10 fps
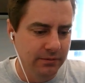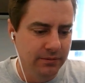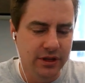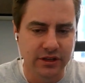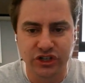
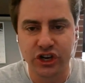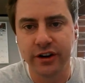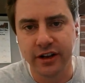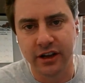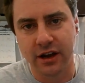the
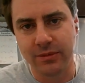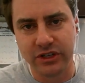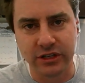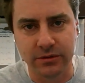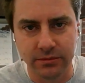sharing economy
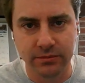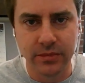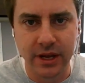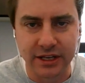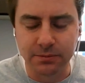just
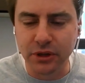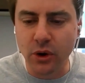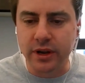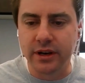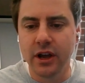
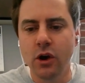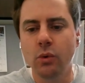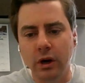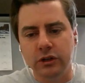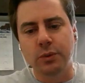exploded
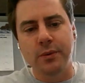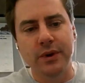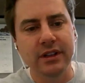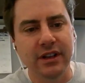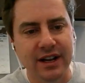once we
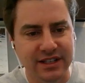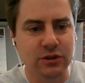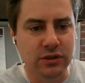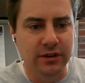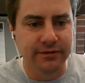realized this
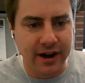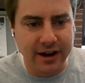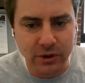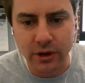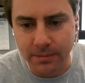was a
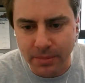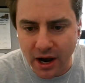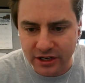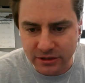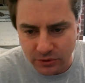
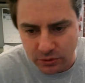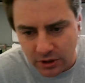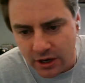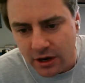possible